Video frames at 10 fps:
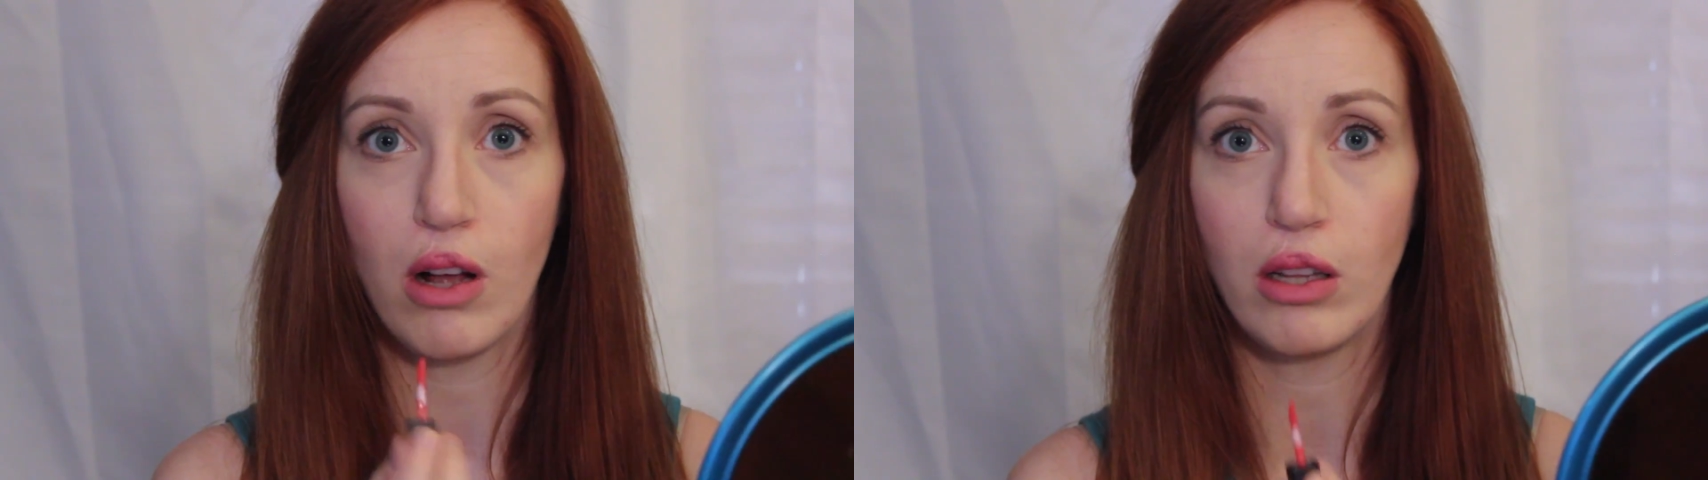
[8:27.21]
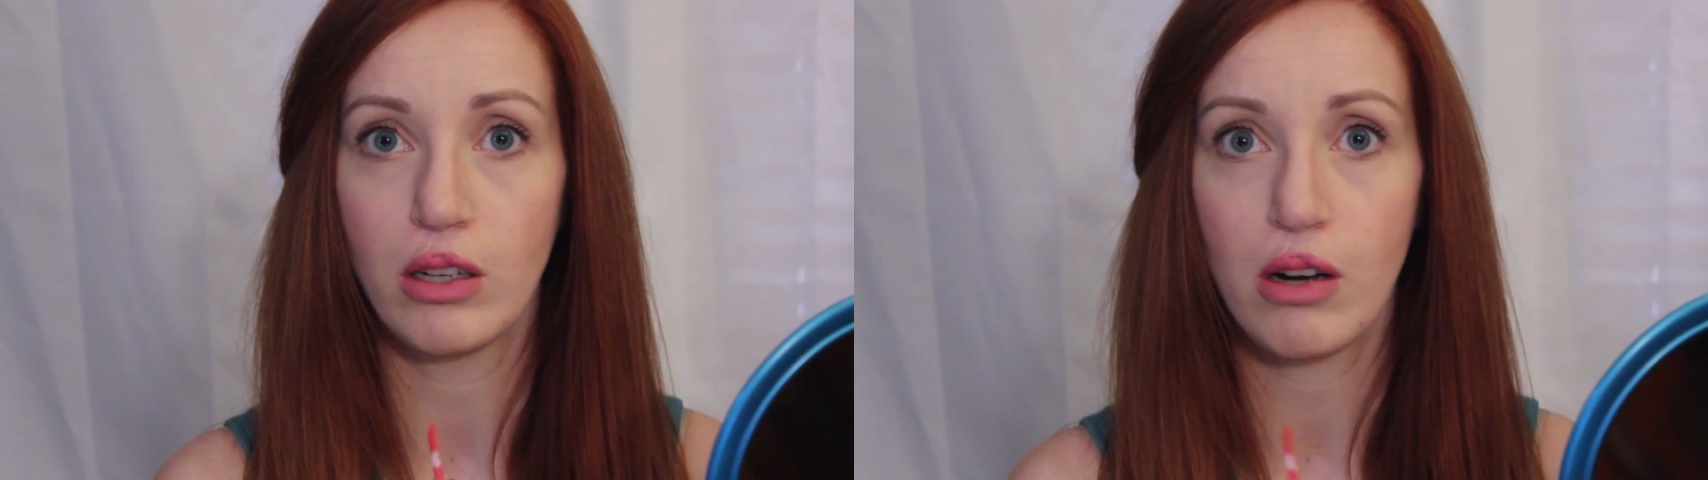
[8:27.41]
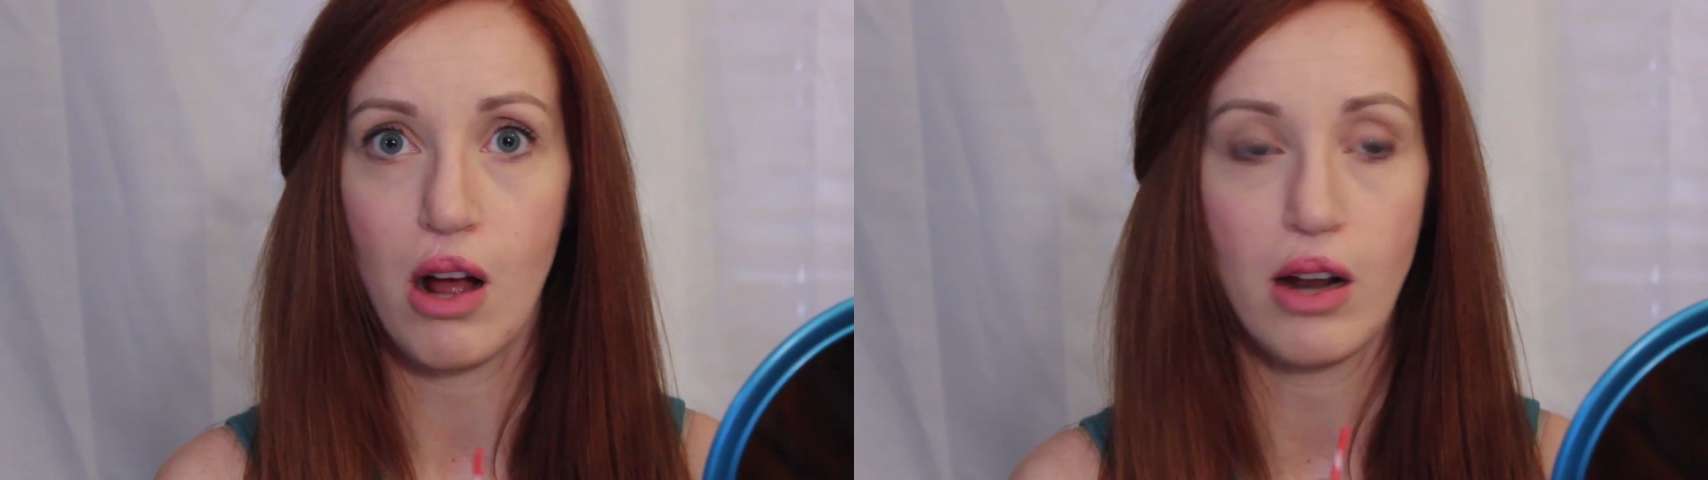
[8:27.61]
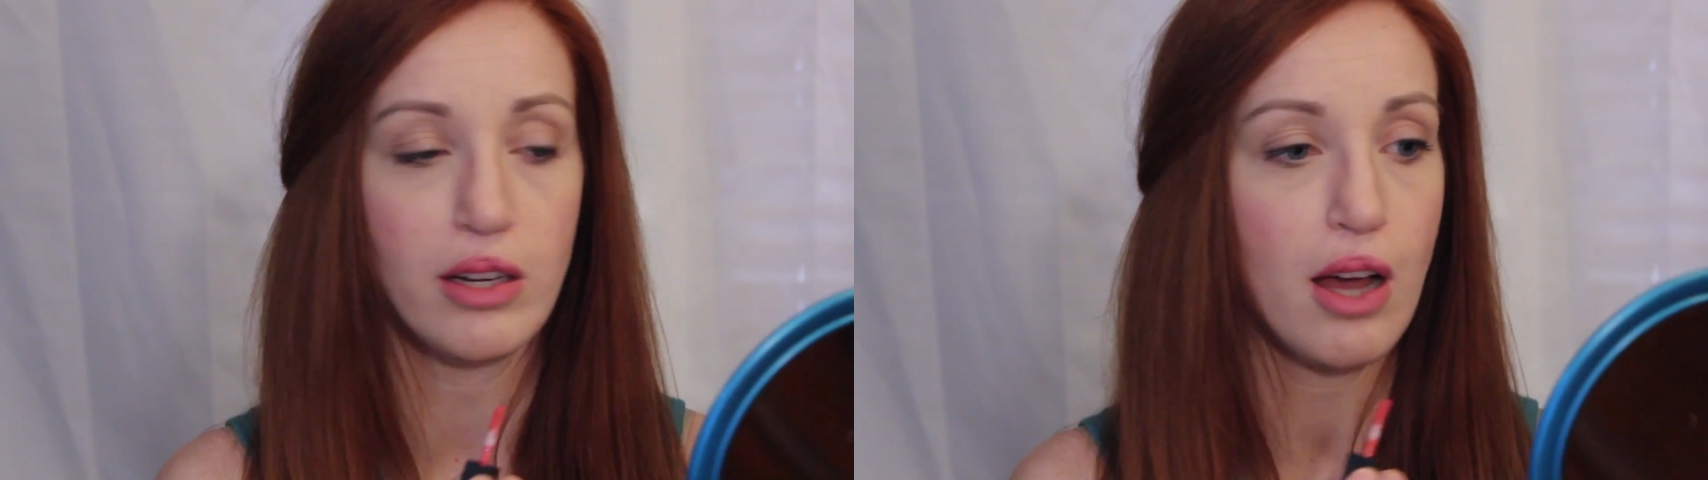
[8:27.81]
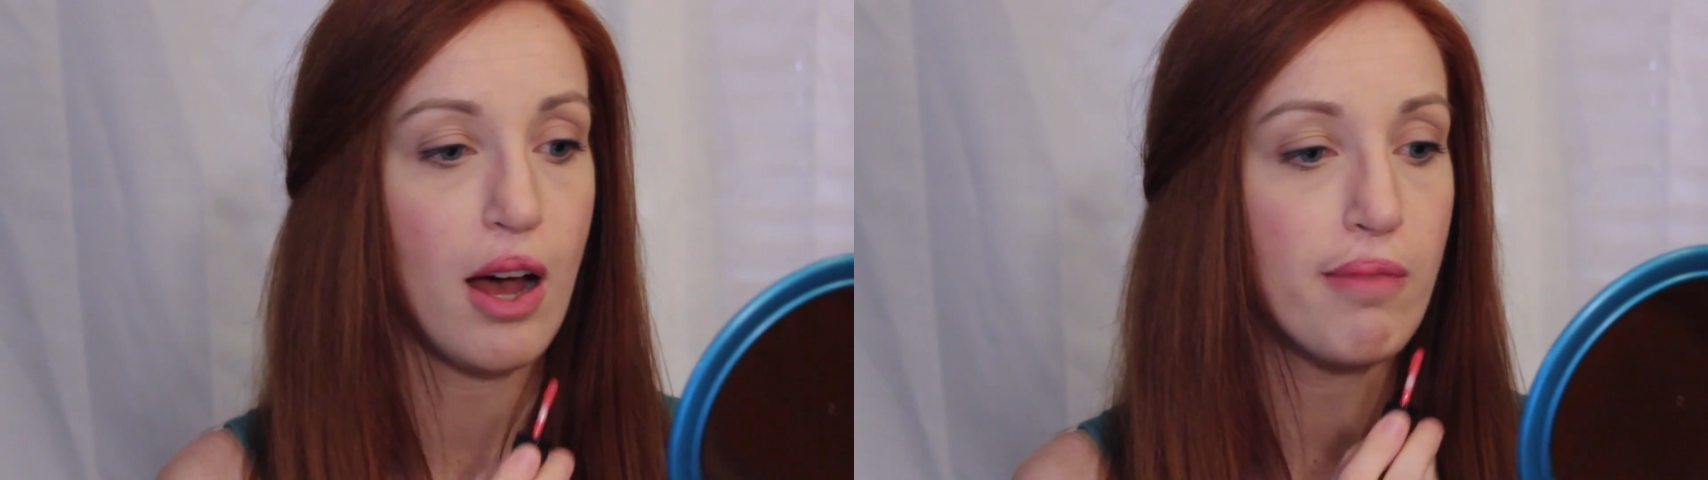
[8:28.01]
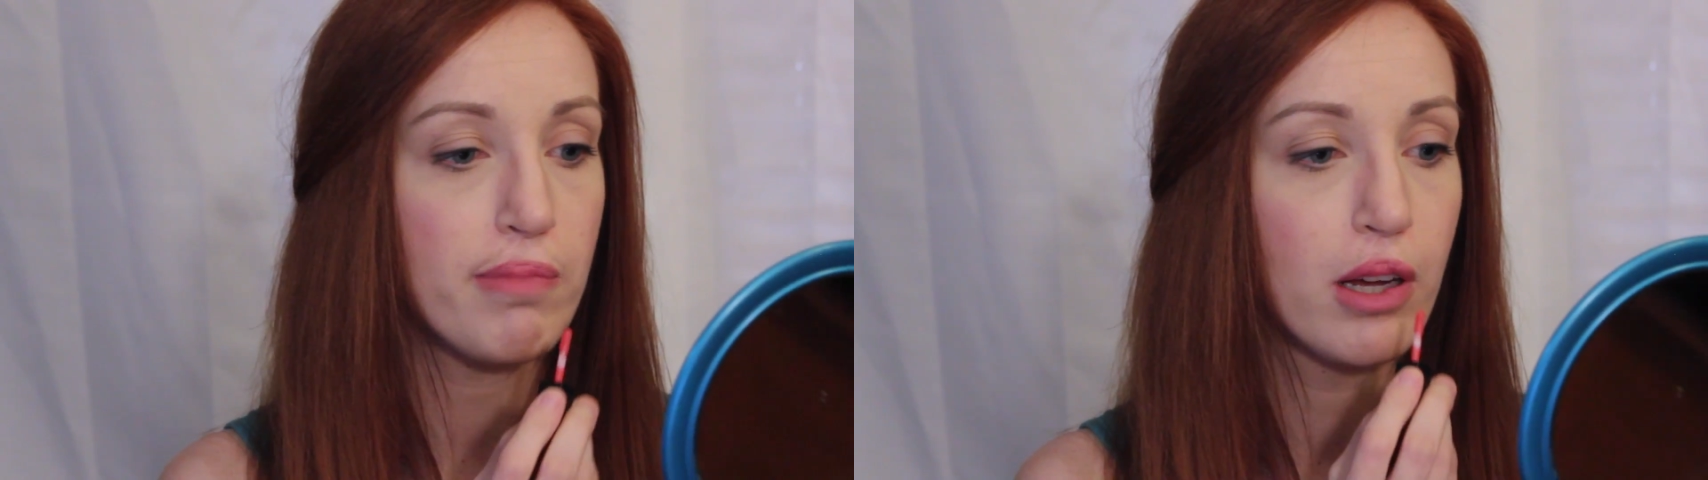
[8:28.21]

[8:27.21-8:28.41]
color on top.